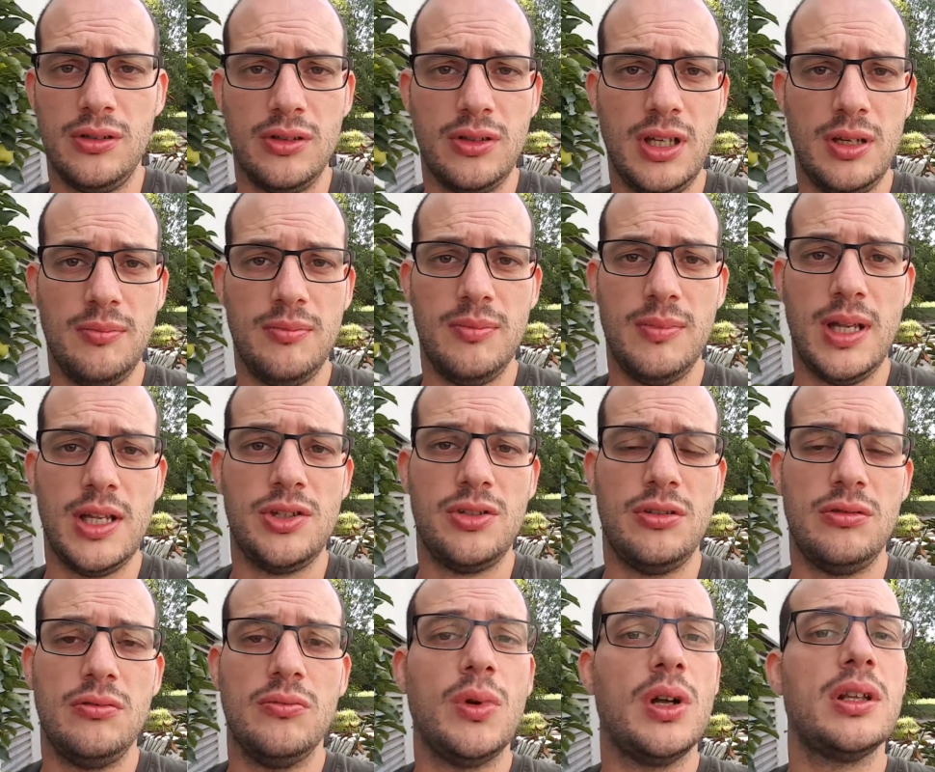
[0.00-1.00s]
You can
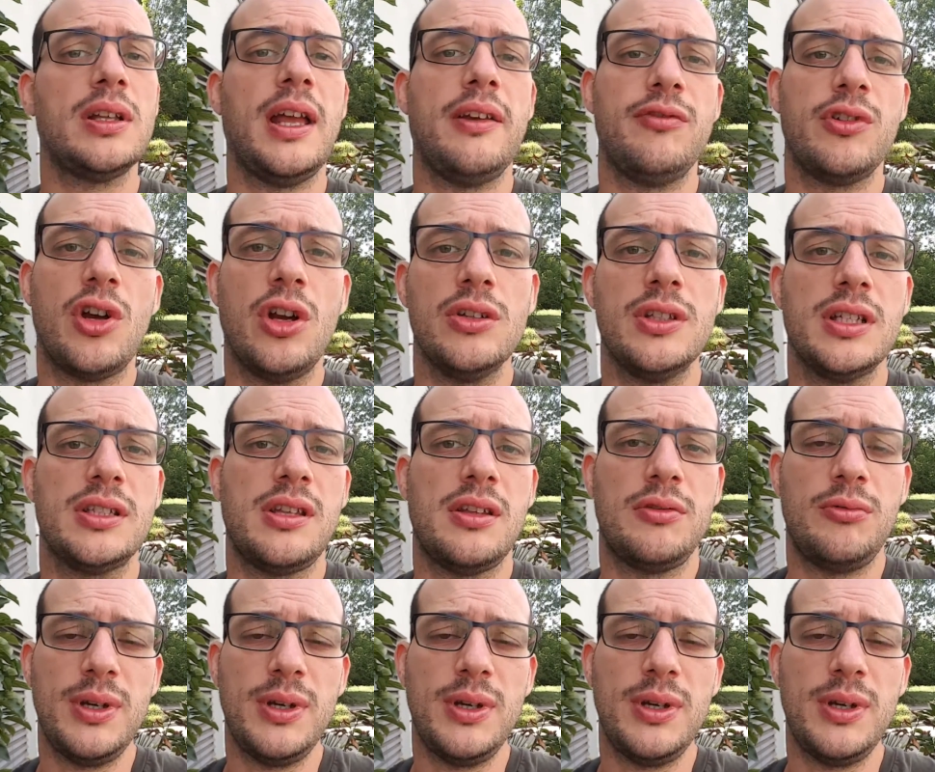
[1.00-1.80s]
measure, well, have you contacted a